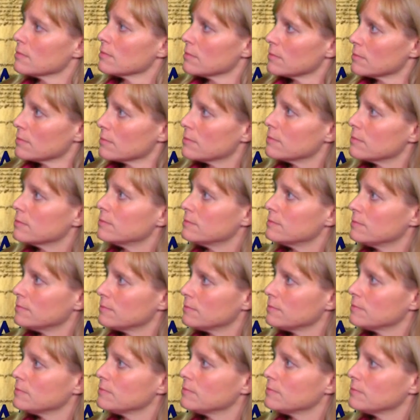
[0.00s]

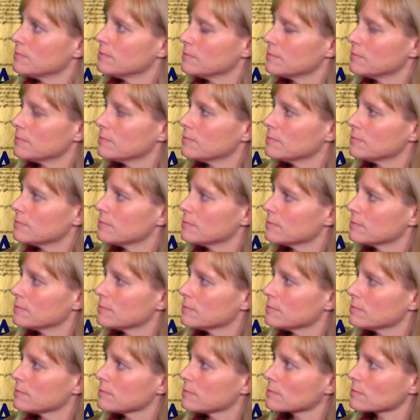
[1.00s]

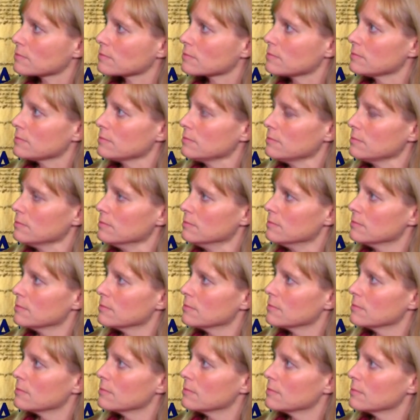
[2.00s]

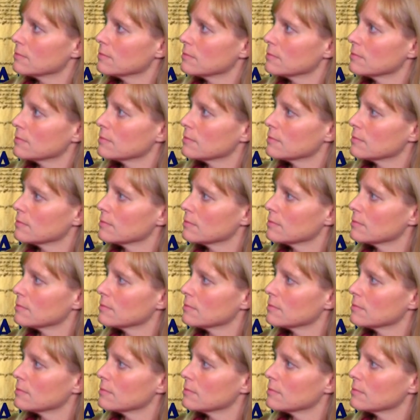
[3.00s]
(silent)